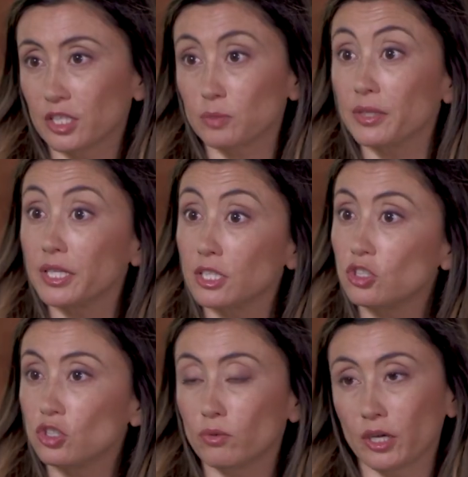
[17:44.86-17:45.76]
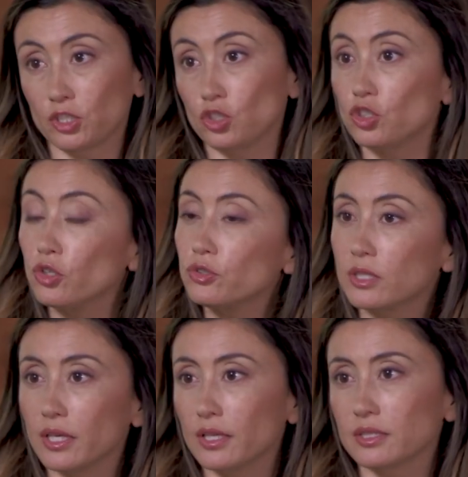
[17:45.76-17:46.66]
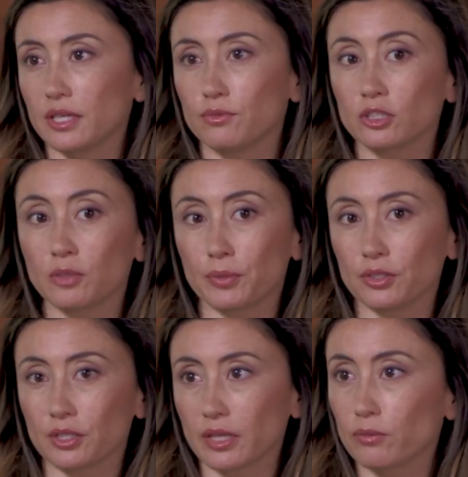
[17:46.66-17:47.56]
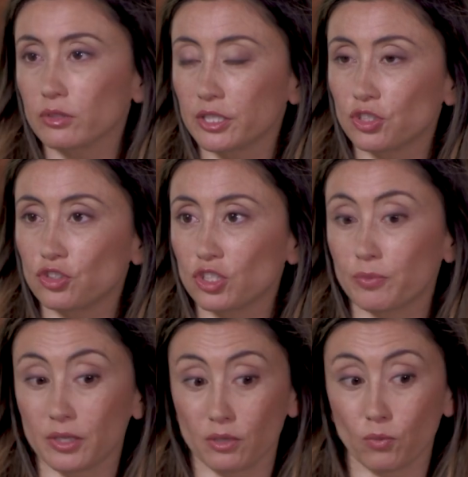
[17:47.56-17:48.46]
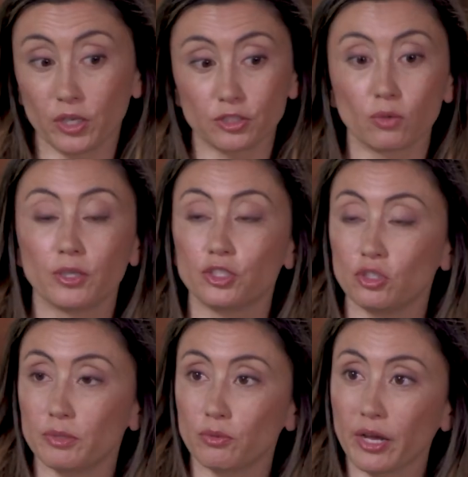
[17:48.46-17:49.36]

explaining to you why she chose things and really building that relationship in a one to one human